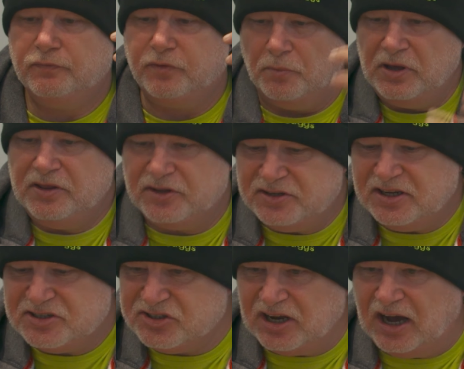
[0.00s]
for me, the
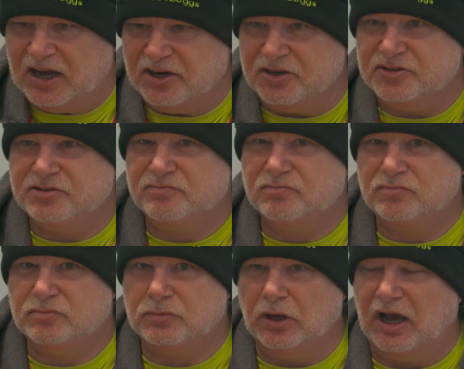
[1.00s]
day started
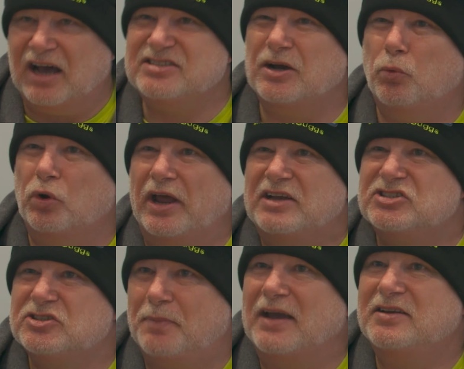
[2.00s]
as I would
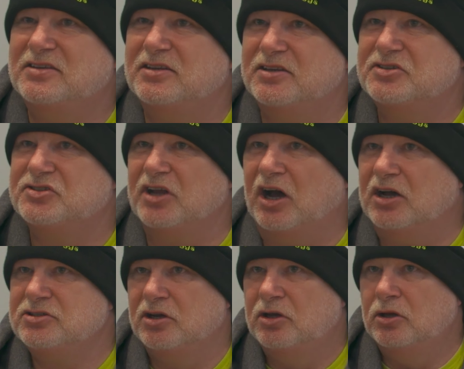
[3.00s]
expect it to
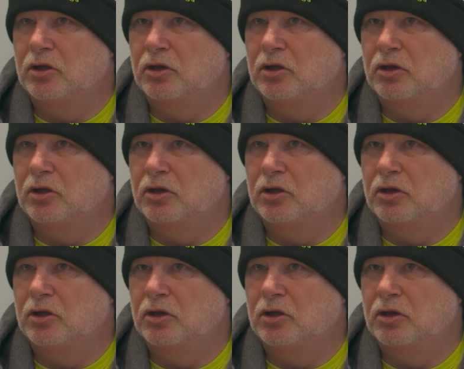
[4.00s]
start.